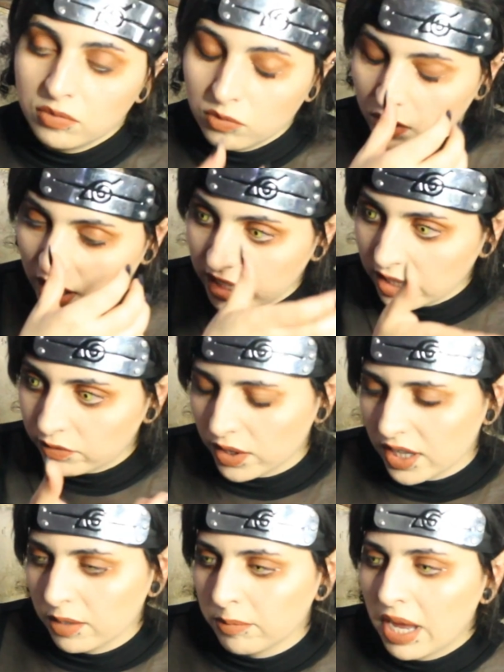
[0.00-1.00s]
when I lived
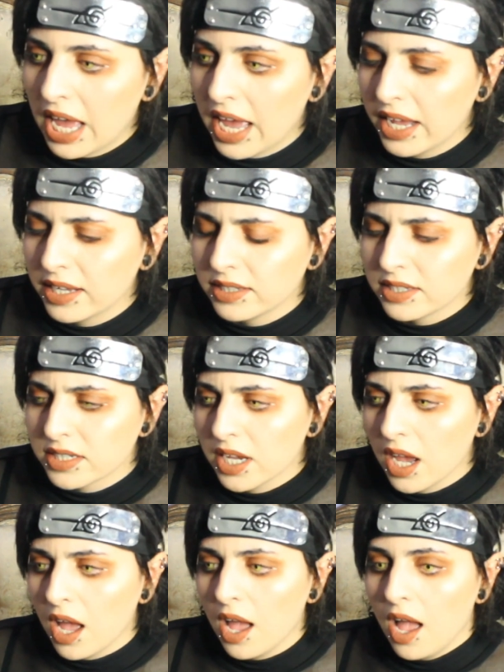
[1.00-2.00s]
with him. And
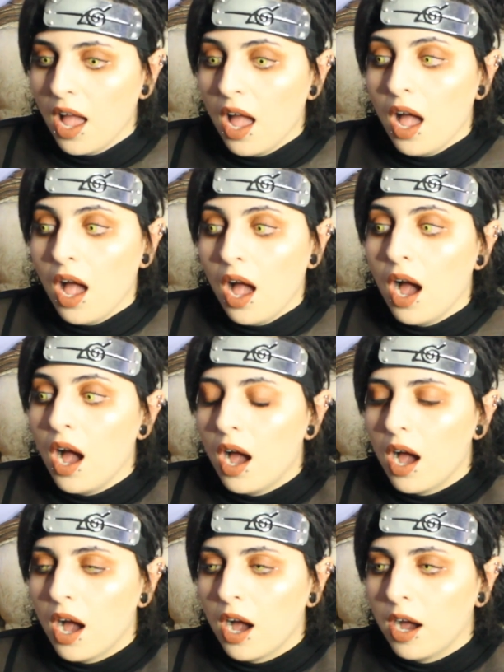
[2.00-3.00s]

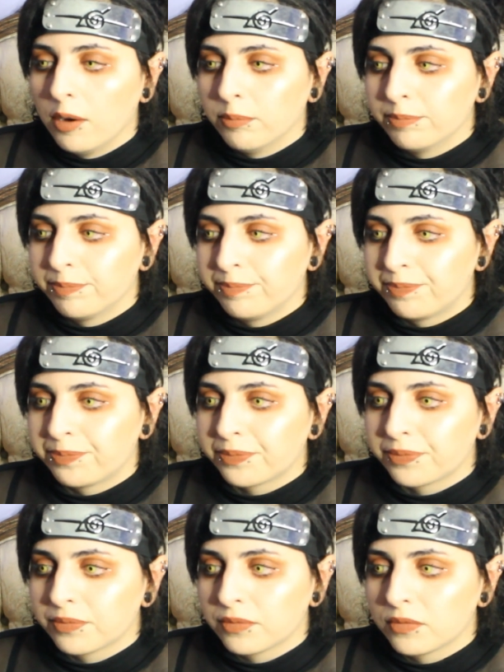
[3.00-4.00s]

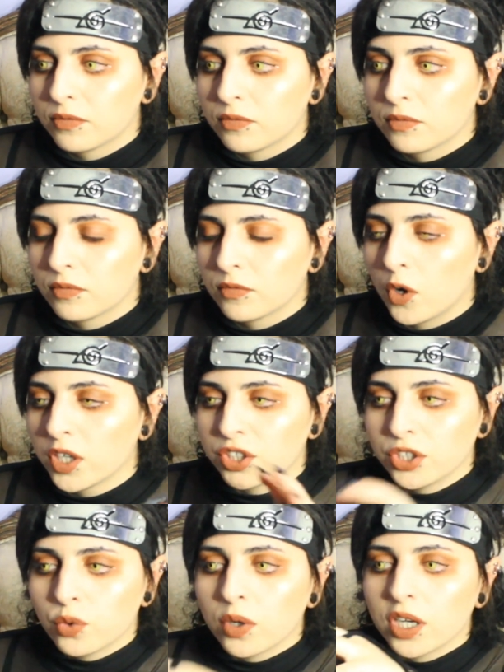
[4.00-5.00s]
or I
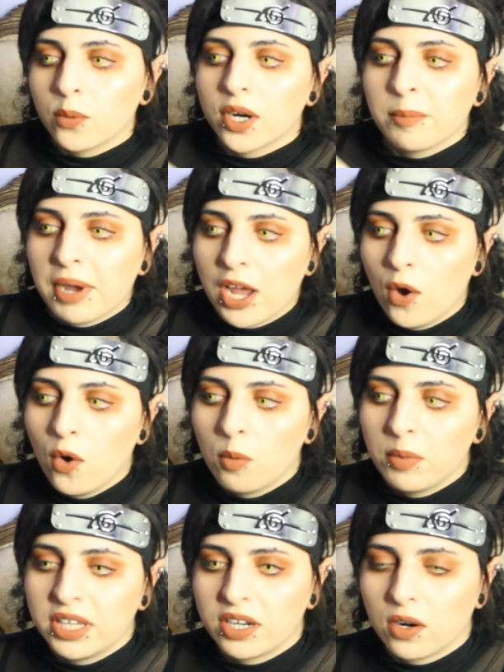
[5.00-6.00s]
turned 21 at my
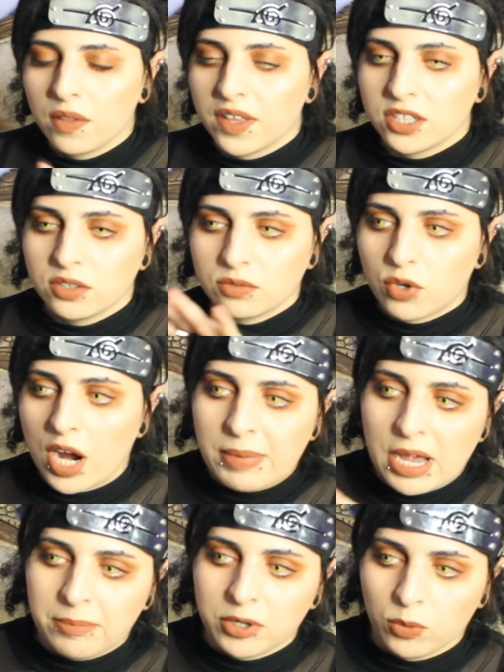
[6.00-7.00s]
home, and then all that crap
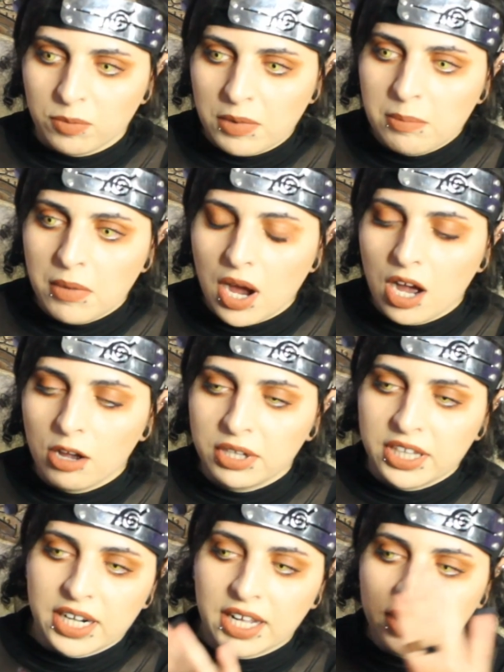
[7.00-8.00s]
happened with my mom,
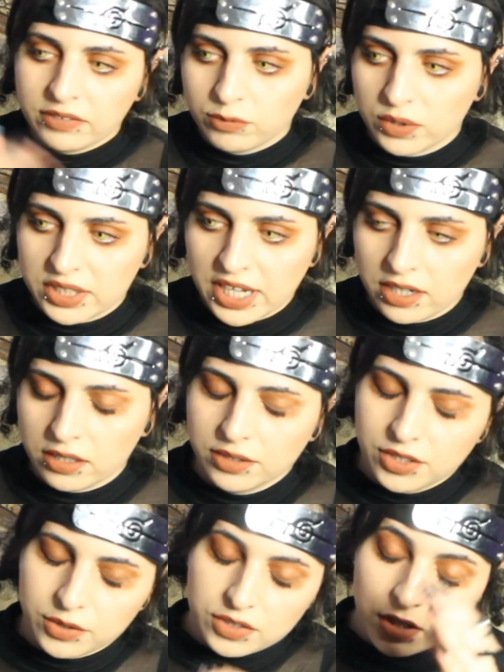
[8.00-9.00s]
and then I lived with Natter.
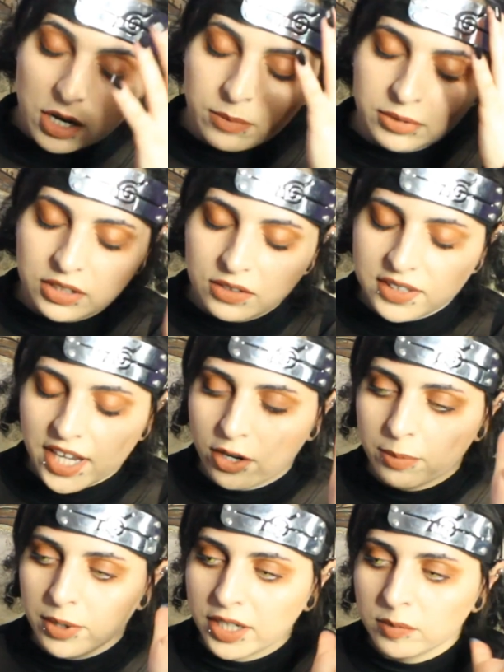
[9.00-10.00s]
So sorry, I'm a little
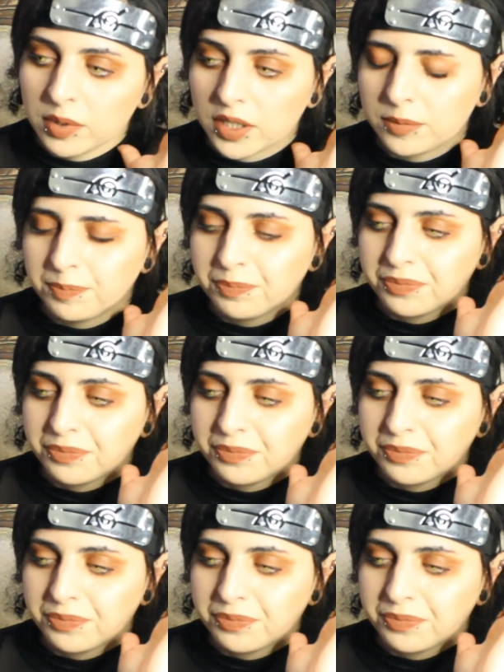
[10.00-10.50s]
scatterbrained, but